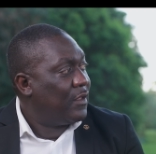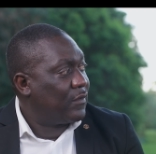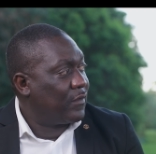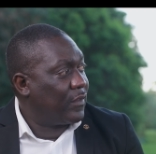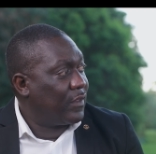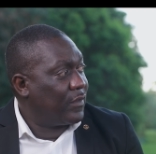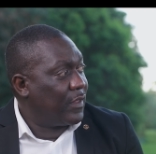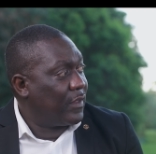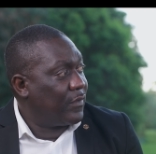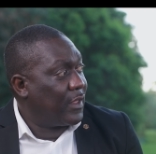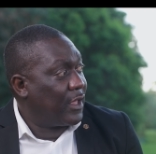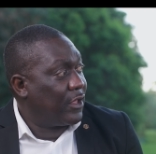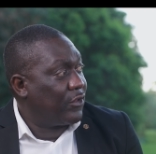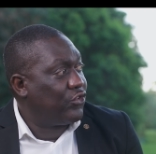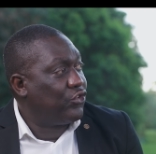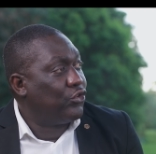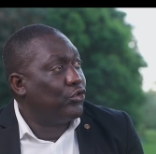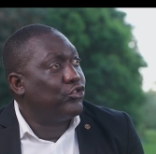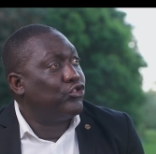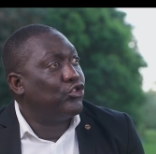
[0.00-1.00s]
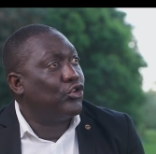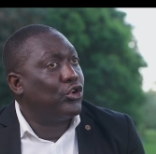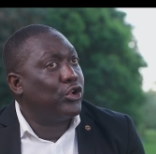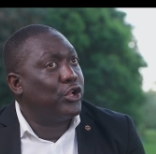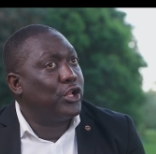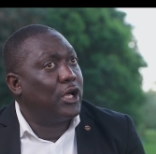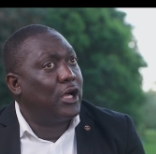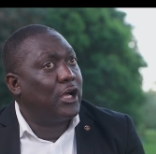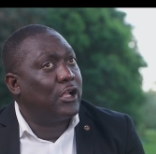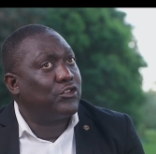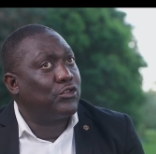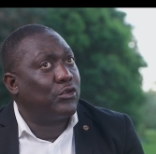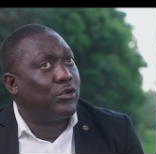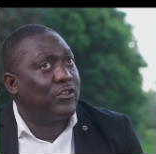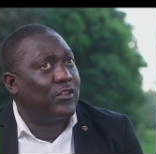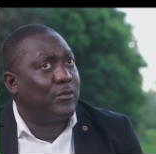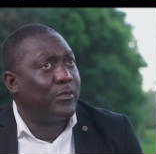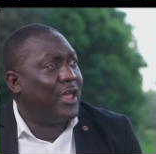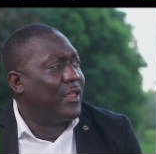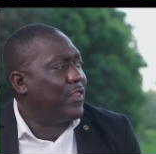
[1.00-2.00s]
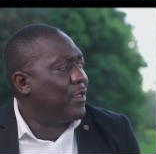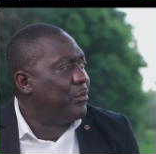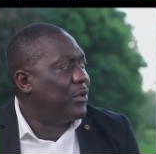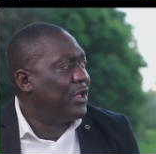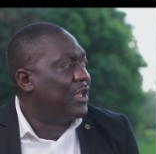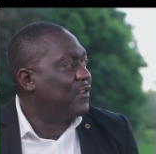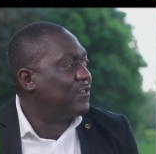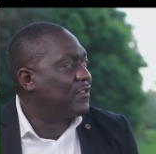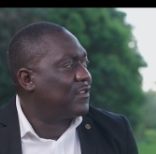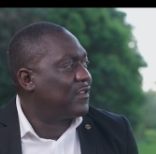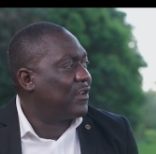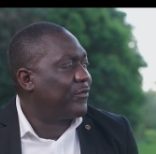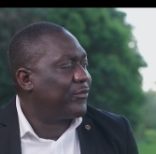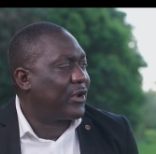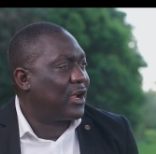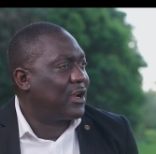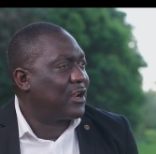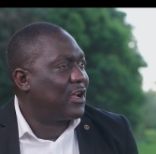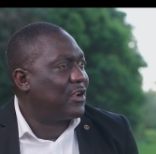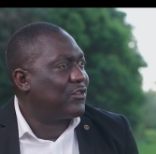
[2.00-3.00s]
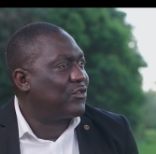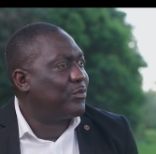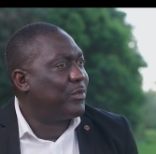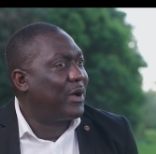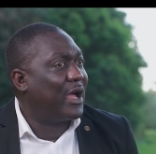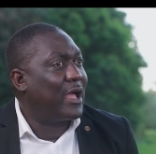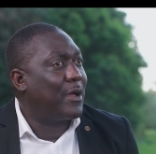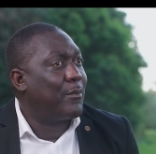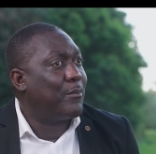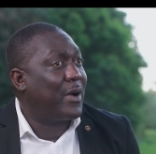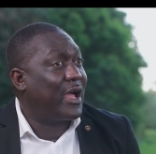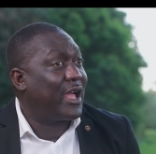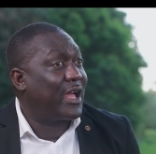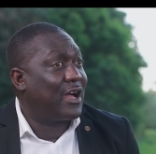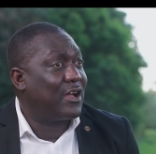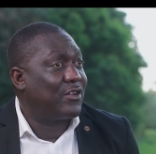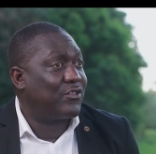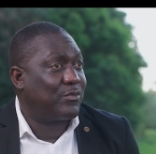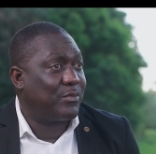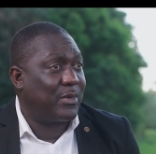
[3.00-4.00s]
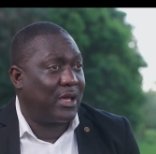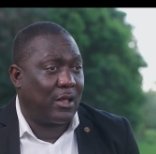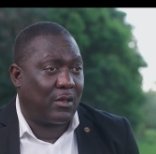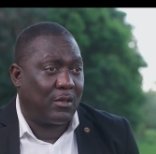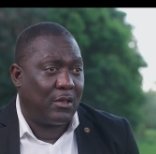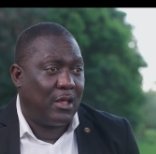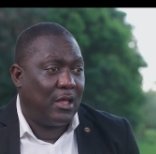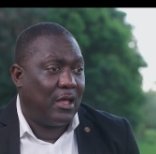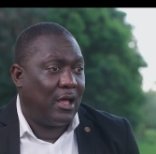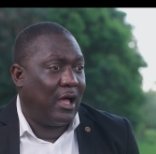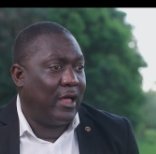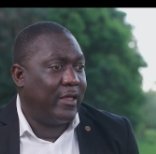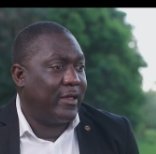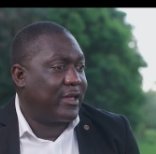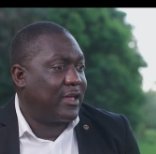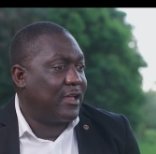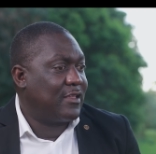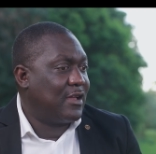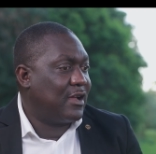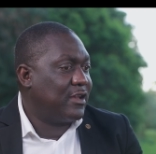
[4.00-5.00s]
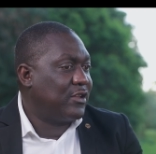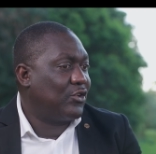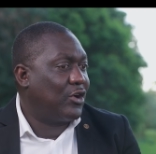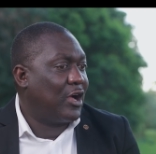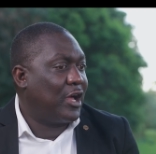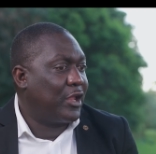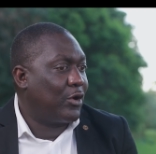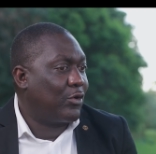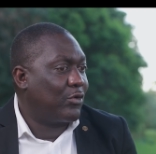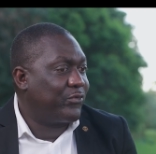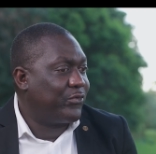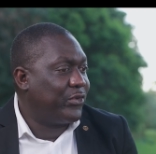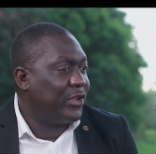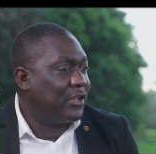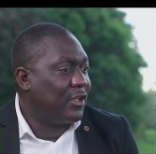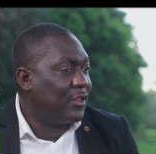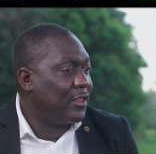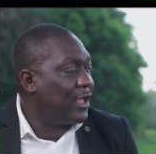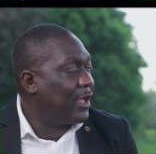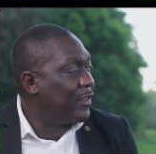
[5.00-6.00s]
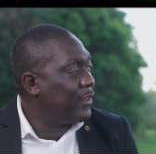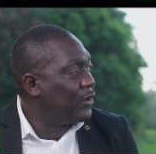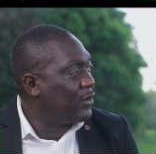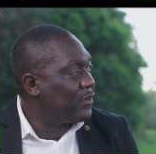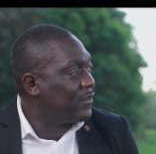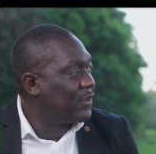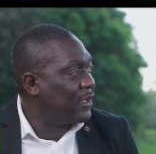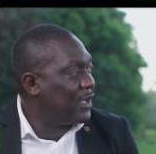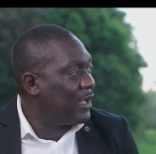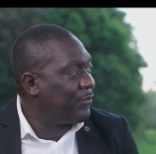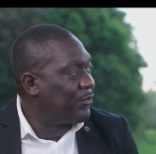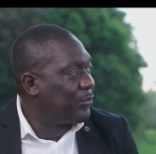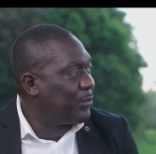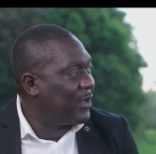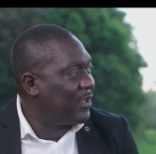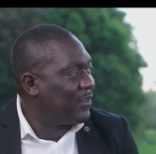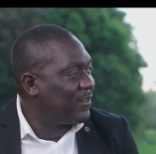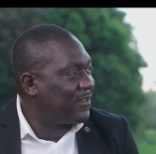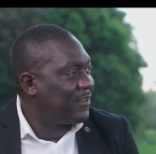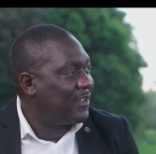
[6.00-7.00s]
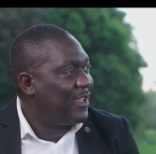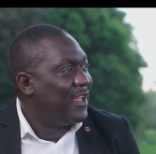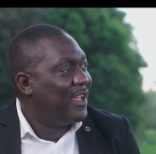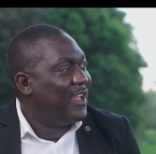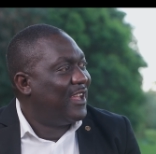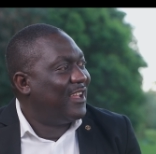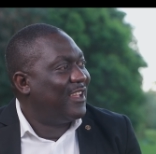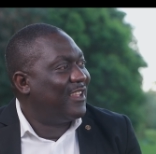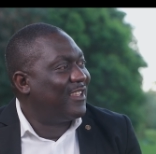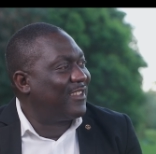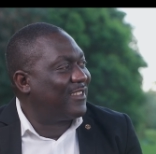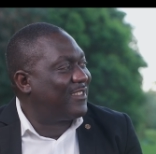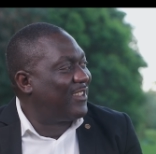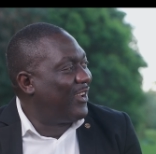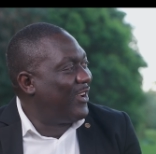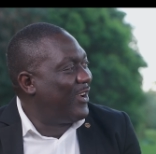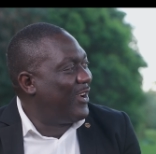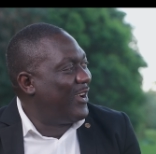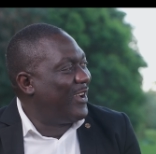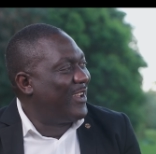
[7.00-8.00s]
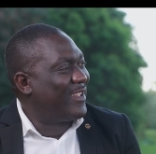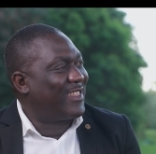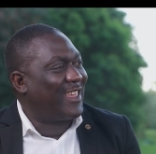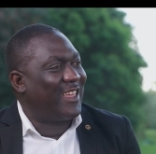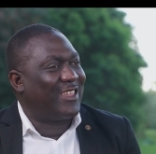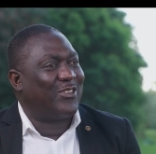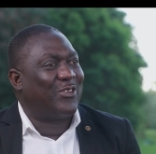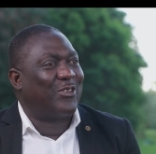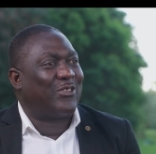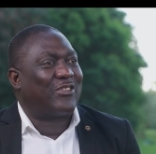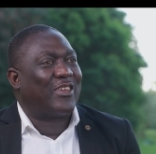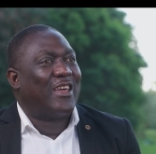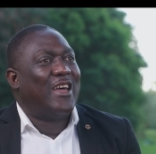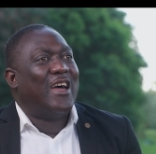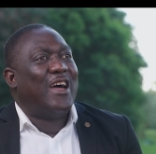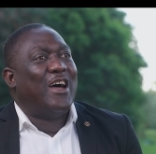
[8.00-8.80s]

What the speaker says: So they're huge on tourism. They're the biggest East African country by a country mile. I think Kenya and Uganda would fit in there and they would still have space. So they're huge.